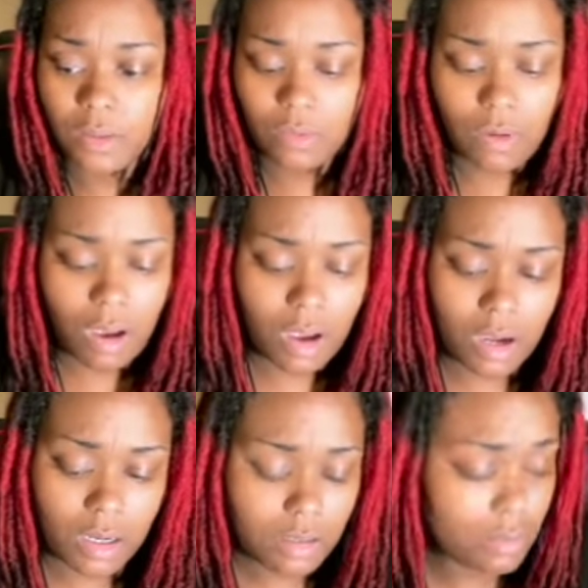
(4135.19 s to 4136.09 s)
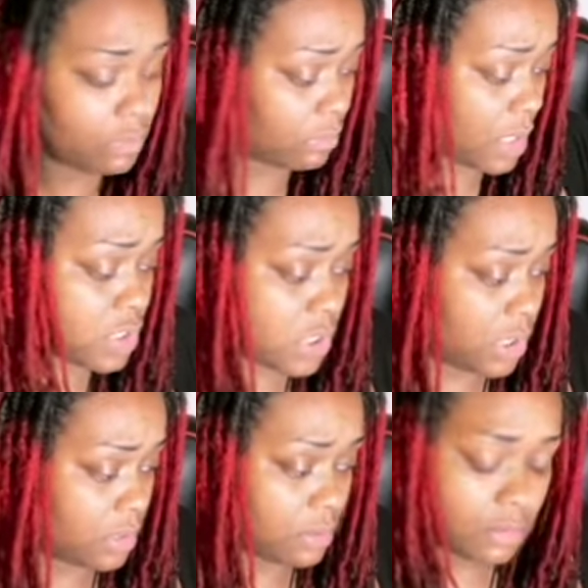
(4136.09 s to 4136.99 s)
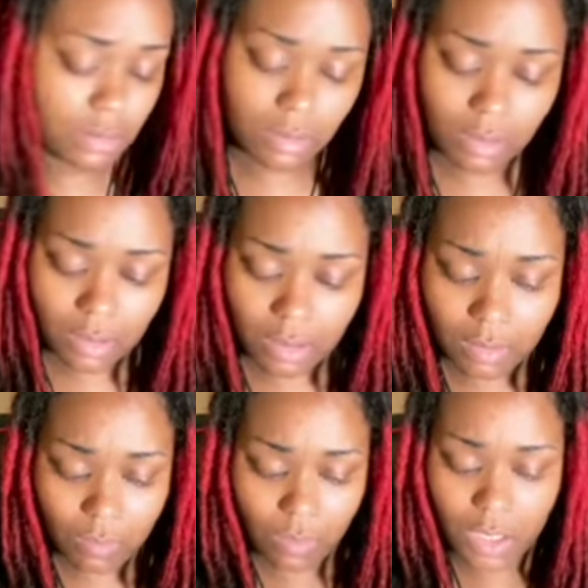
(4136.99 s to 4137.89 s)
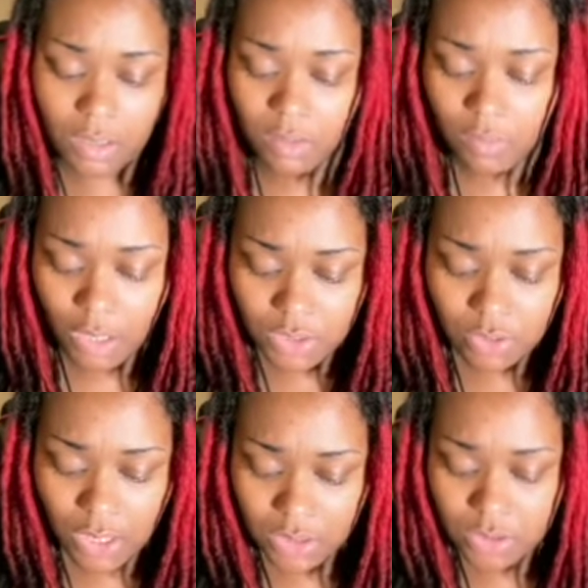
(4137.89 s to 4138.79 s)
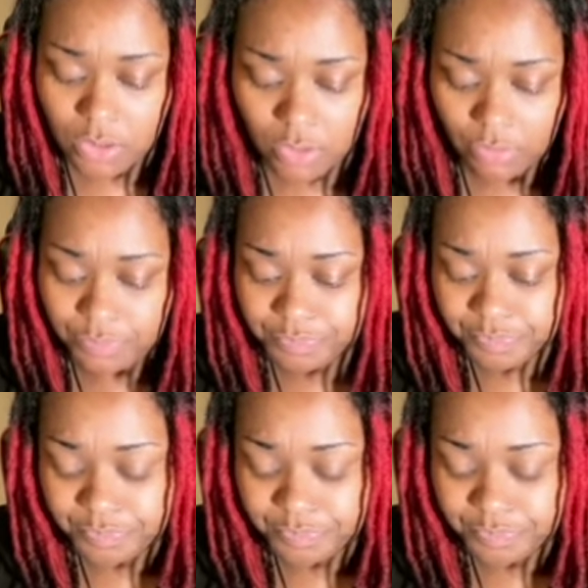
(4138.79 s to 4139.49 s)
You are rushing what you are trying to do.